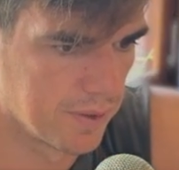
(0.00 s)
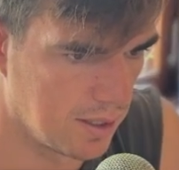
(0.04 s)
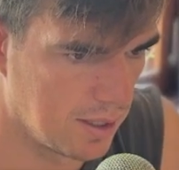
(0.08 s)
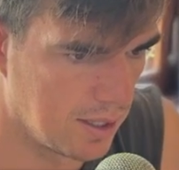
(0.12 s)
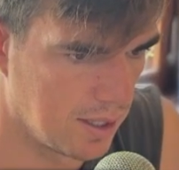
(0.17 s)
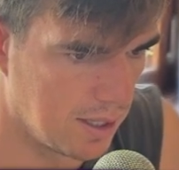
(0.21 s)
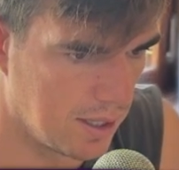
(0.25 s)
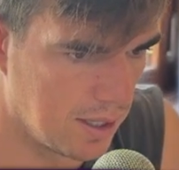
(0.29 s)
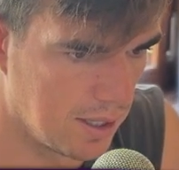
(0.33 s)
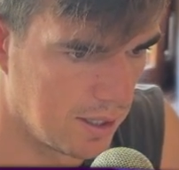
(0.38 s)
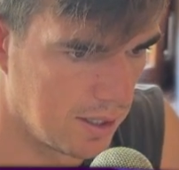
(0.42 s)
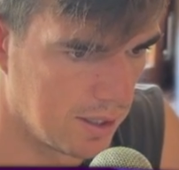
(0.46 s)

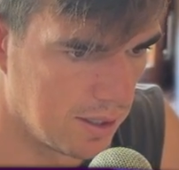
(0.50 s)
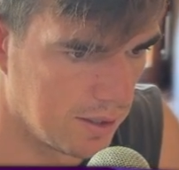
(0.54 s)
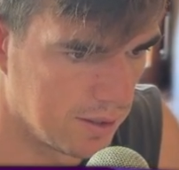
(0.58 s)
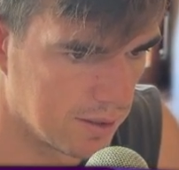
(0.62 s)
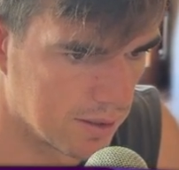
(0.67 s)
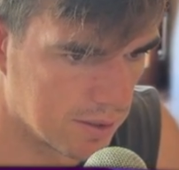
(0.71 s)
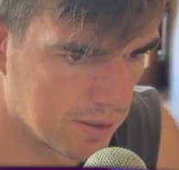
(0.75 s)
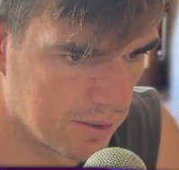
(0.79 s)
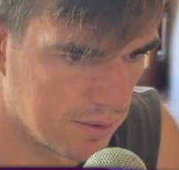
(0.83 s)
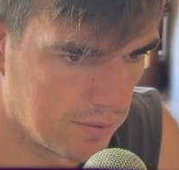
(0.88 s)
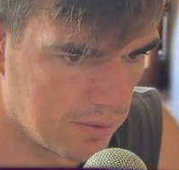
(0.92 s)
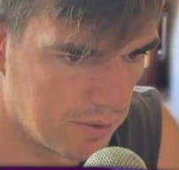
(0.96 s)

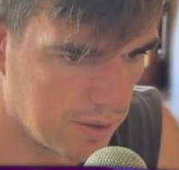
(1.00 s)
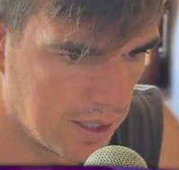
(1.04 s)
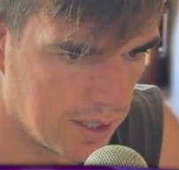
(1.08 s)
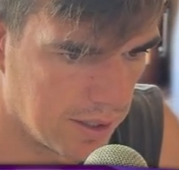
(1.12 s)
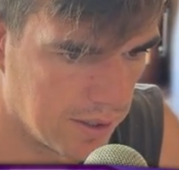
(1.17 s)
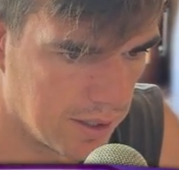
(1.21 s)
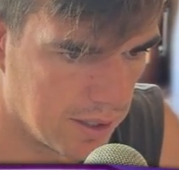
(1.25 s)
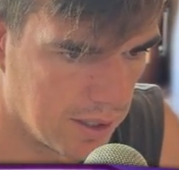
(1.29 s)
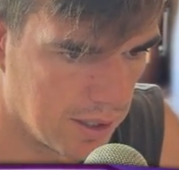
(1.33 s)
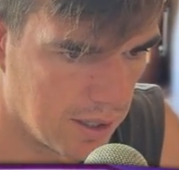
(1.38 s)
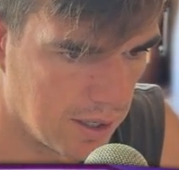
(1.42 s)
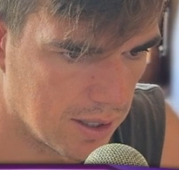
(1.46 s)
And right
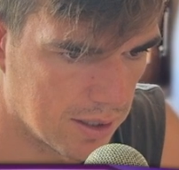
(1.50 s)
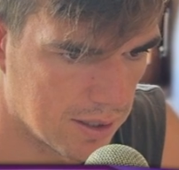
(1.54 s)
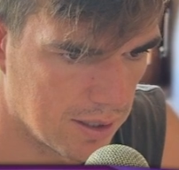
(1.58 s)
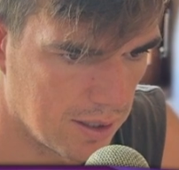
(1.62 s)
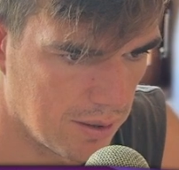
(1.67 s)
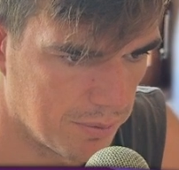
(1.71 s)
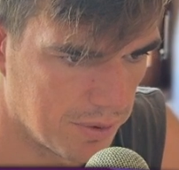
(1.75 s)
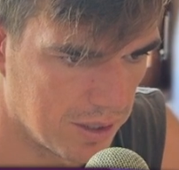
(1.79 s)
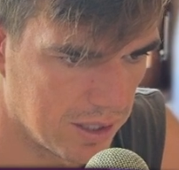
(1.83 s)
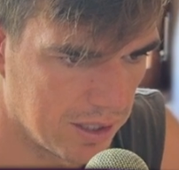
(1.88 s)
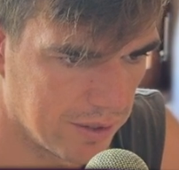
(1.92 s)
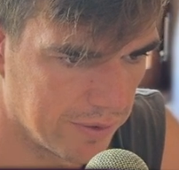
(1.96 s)
there, I
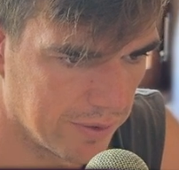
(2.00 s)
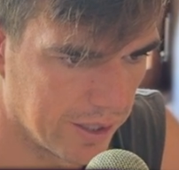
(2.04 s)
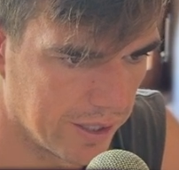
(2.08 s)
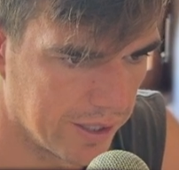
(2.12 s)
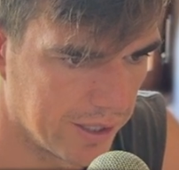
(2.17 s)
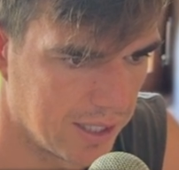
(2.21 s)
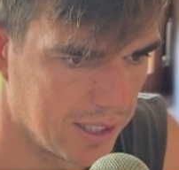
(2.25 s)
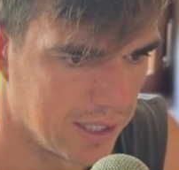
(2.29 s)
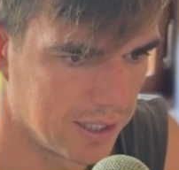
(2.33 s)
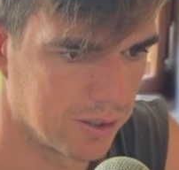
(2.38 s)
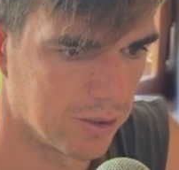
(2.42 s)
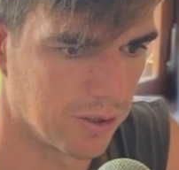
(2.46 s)
can't believe it, I
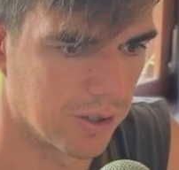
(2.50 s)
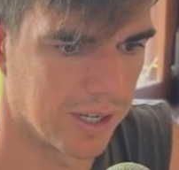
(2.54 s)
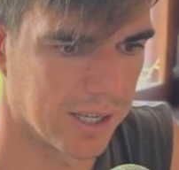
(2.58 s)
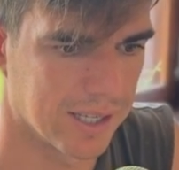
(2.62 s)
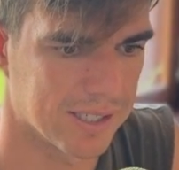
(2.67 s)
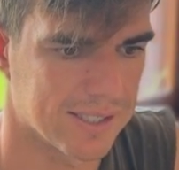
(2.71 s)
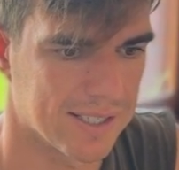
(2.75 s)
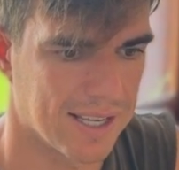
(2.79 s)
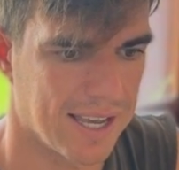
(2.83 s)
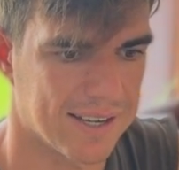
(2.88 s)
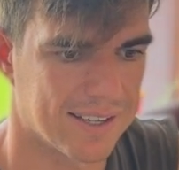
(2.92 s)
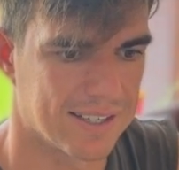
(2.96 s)
nearly got it
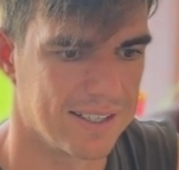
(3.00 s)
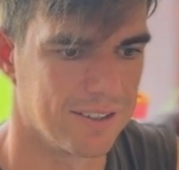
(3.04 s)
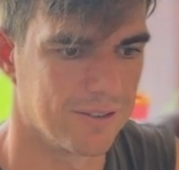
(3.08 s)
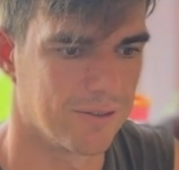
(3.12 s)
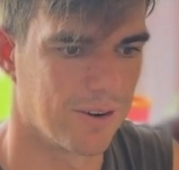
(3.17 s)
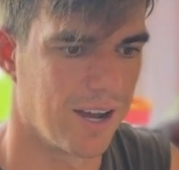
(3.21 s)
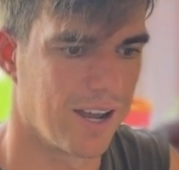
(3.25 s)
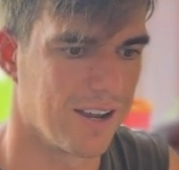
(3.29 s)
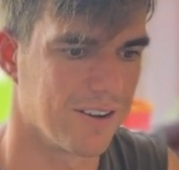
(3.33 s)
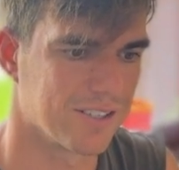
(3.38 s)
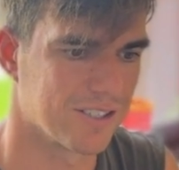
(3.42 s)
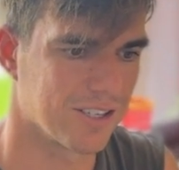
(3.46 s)
exactly
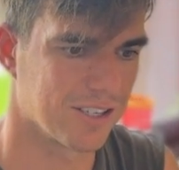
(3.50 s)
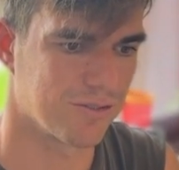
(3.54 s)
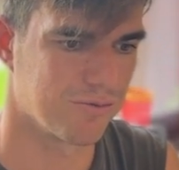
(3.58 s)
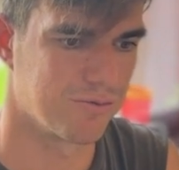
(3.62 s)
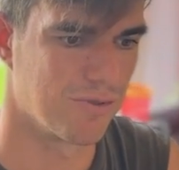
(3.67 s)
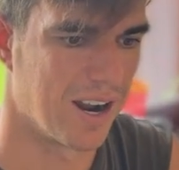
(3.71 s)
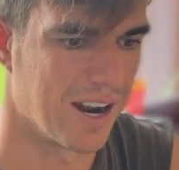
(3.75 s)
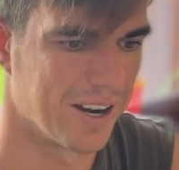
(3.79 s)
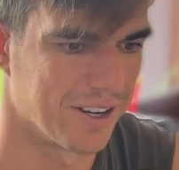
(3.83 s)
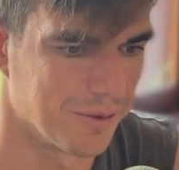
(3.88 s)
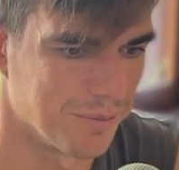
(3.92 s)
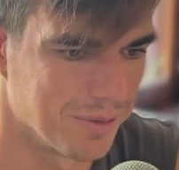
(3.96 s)
right, just
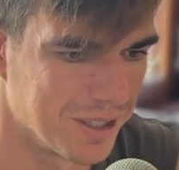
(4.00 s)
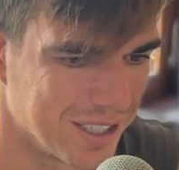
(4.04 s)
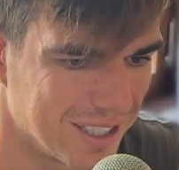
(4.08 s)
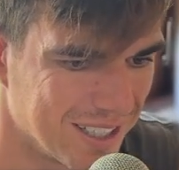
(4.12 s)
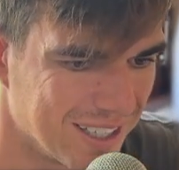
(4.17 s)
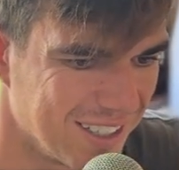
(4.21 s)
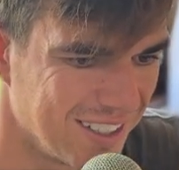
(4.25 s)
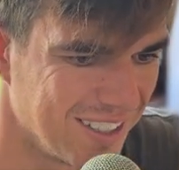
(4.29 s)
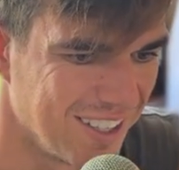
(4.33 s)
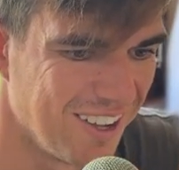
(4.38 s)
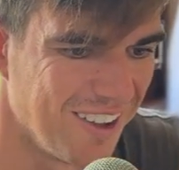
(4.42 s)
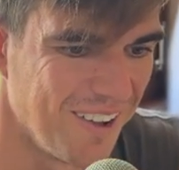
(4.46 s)
randomly.